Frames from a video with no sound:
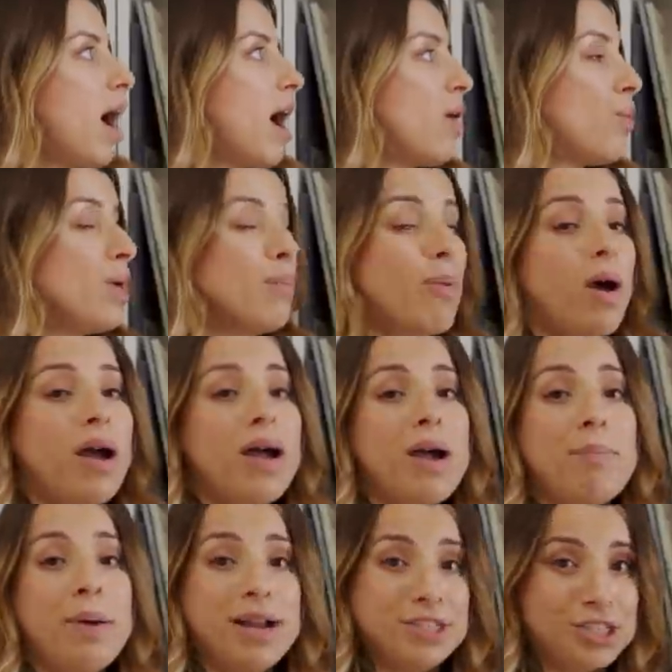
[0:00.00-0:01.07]
Uh, we bought
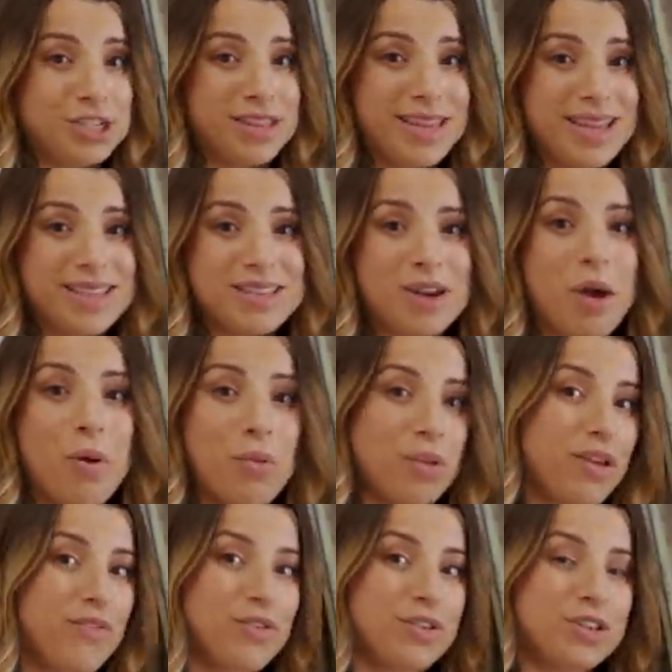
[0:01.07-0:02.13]
a bunch of these, not
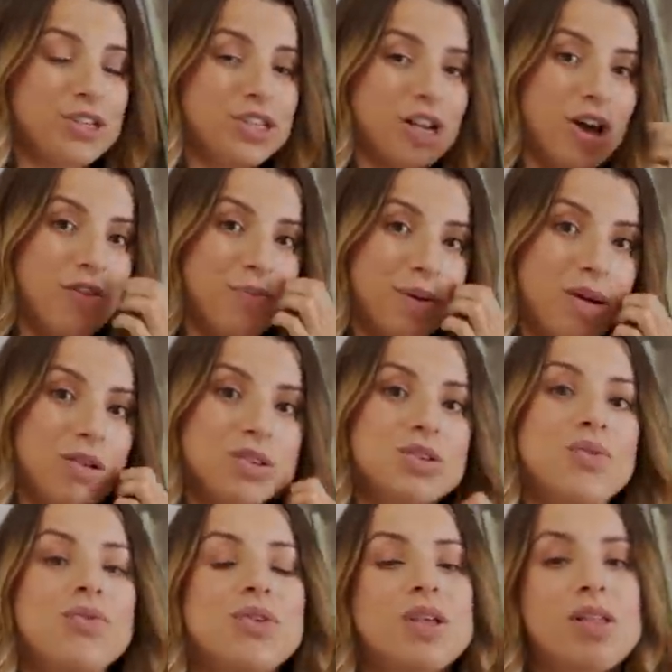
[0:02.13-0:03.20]
only for the shelf but
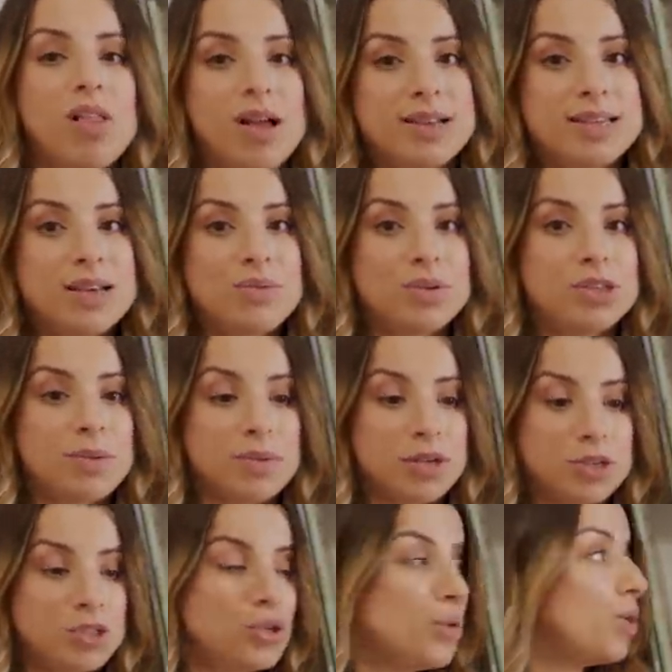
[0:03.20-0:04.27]
also for the closet, which I'm going
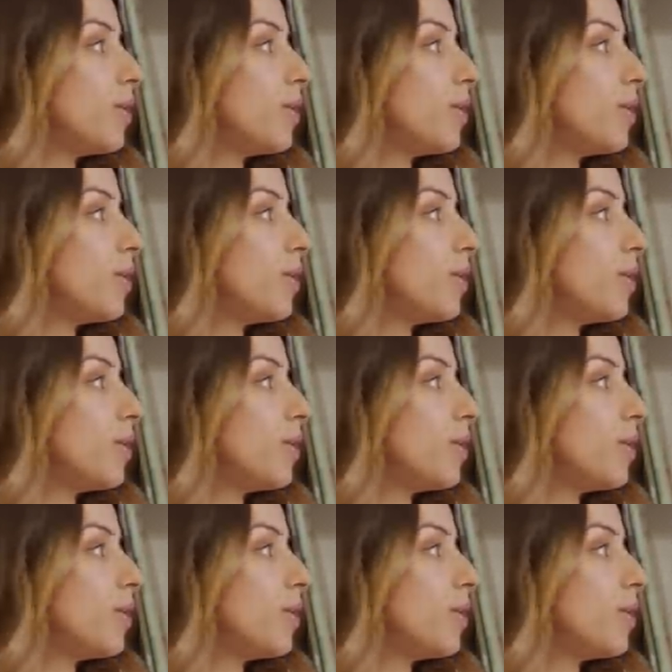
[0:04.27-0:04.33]
to show